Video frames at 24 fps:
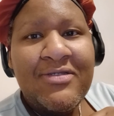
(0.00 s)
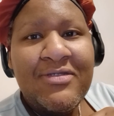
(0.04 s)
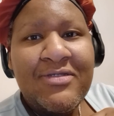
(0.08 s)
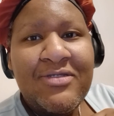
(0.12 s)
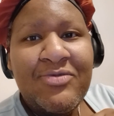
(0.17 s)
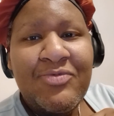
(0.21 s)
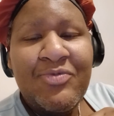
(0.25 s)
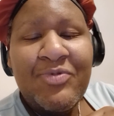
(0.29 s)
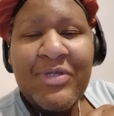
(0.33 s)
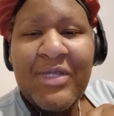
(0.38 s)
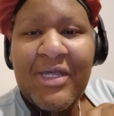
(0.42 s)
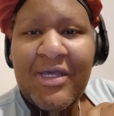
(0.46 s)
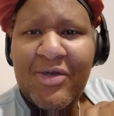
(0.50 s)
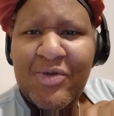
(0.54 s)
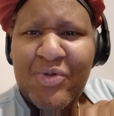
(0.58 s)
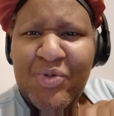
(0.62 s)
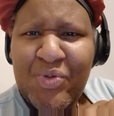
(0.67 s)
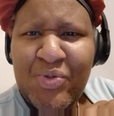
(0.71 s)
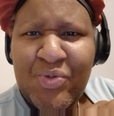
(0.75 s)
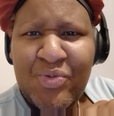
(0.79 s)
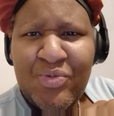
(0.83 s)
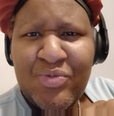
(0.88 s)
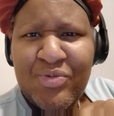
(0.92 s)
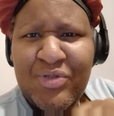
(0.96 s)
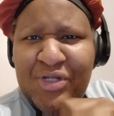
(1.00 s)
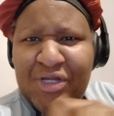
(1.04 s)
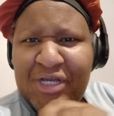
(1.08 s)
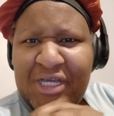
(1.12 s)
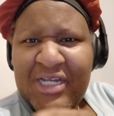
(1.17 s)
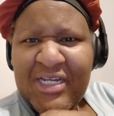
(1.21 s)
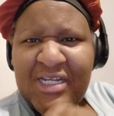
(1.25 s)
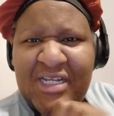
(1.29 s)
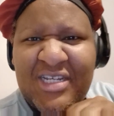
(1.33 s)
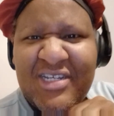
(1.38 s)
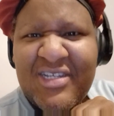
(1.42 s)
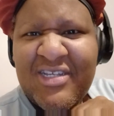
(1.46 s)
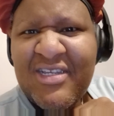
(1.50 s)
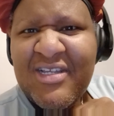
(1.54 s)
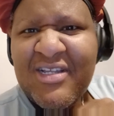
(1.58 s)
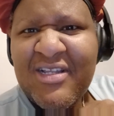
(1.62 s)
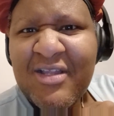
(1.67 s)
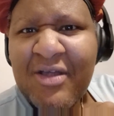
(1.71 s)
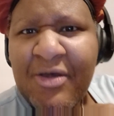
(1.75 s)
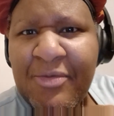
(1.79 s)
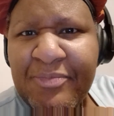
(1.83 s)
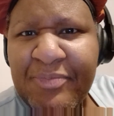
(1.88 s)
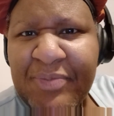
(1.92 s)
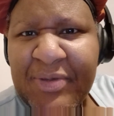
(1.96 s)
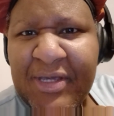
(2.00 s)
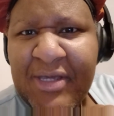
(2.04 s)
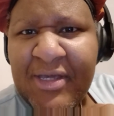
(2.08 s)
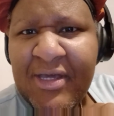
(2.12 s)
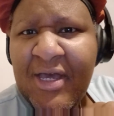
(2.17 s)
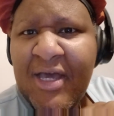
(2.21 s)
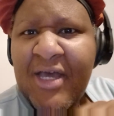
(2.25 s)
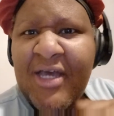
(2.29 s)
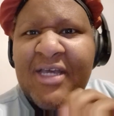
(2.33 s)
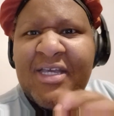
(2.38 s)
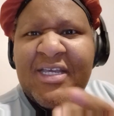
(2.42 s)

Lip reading: you'd be like, ooh, look at you, you're lumpy,